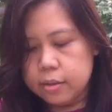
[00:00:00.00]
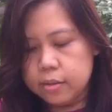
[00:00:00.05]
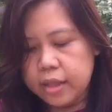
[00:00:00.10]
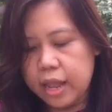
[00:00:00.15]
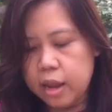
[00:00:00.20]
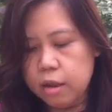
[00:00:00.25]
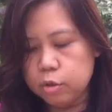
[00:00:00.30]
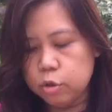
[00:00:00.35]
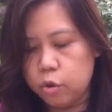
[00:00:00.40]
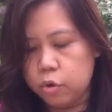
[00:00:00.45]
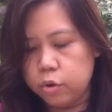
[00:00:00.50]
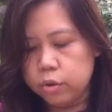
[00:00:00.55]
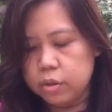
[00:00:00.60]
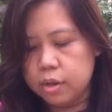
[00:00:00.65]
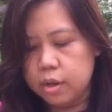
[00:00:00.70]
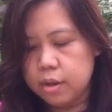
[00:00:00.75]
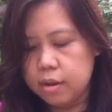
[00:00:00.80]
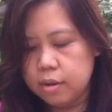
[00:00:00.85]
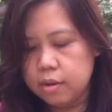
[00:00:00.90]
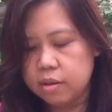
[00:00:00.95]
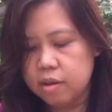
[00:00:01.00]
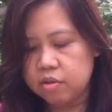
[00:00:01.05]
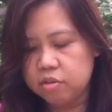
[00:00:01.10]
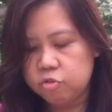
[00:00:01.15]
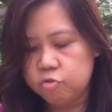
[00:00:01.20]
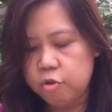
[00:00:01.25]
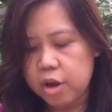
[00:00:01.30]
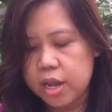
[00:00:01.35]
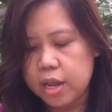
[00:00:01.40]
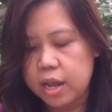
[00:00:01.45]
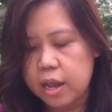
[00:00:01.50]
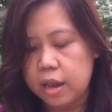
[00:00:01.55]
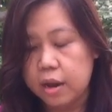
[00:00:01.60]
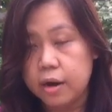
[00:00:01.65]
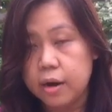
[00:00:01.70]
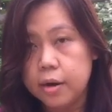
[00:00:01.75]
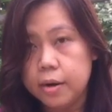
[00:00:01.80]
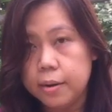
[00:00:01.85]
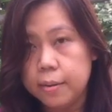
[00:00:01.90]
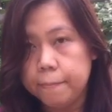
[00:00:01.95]
Take note the string
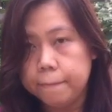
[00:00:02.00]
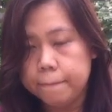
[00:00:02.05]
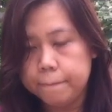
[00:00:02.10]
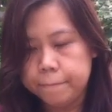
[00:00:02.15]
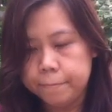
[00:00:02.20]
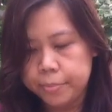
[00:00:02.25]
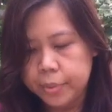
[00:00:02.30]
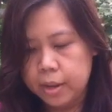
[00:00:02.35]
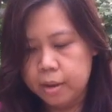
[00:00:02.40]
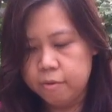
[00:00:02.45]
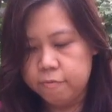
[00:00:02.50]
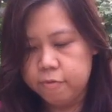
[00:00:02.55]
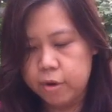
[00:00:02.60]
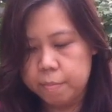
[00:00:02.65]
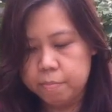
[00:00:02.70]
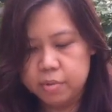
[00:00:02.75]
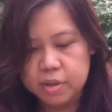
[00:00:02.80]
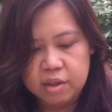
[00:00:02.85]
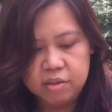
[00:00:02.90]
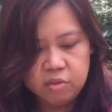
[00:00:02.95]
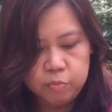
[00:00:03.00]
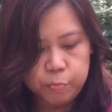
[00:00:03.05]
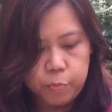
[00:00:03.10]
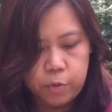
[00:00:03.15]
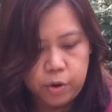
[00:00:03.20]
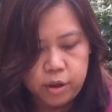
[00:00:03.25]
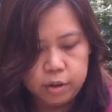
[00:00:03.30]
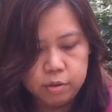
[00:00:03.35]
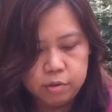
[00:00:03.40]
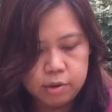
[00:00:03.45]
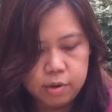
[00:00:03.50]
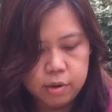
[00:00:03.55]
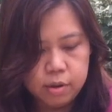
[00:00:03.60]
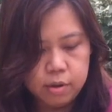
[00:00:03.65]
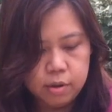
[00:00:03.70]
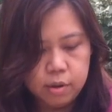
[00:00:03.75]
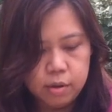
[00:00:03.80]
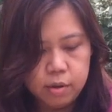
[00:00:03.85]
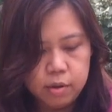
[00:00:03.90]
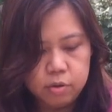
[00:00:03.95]
here from this point
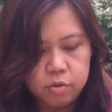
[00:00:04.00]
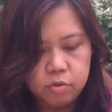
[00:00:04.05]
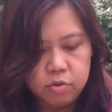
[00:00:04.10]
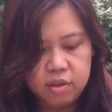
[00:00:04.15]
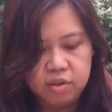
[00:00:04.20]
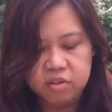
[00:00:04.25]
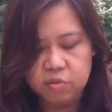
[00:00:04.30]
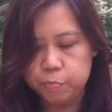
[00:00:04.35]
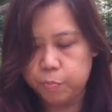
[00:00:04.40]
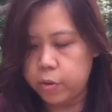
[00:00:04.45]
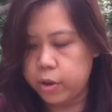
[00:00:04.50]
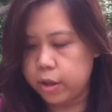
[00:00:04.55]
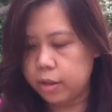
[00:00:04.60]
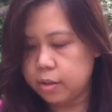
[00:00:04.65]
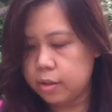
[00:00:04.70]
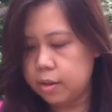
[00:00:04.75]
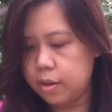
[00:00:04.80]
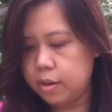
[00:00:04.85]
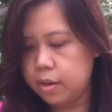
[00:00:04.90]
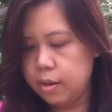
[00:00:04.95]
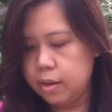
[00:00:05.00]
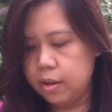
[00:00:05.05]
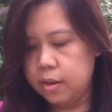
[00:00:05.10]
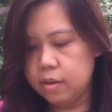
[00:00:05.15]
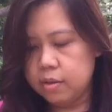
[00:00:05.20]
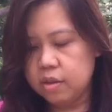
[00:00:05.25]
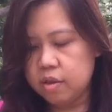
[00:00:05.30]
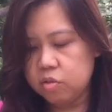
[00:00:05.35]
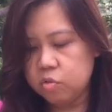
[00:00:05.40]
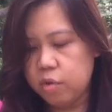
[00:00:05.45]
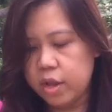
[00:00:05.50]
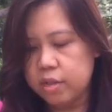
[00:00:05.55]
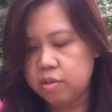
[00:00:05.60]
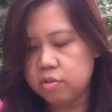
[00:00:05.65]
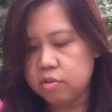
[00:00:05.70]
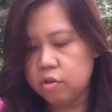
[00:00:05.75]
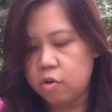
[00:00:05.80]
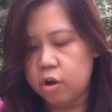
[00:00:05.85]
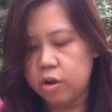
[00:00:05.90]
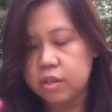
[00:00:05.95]
to this point. This one
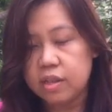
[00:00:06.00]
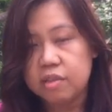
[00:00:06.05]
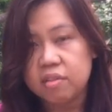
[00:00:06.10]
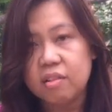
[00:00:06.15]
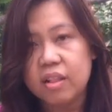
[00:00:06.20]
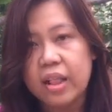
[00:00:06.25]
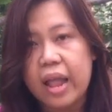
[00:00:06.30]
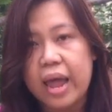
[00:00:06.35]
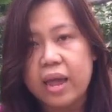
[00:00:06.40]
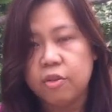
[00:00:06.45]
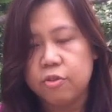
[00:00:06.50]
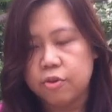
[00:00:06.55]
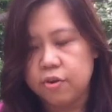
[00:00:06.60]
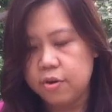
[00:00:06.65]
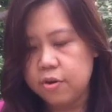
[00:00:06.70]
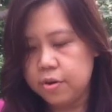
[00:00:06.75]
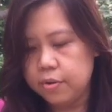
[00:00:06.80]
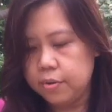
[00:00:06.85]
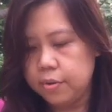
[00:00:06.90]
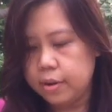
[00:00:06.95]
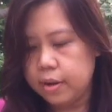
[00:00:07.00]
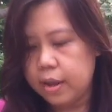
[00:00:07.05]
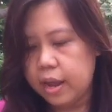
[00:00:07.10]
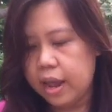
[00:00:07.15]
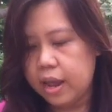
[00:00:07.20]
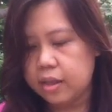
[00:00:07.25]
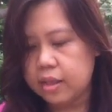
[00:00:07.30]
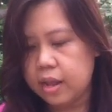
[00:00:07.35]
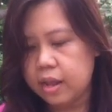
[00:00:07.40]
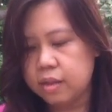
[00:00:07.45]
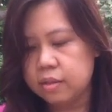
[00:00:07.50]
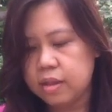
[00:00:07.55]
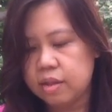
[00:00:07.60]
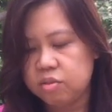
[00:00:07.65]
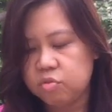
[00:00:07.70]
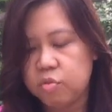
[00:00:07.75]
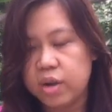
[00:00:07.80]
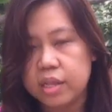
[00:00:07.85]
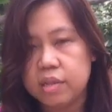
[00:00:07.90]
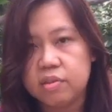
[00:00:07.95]
is called the slider, and then
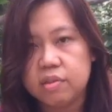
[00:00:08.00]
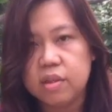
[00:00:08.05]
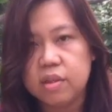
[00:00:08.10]
this one is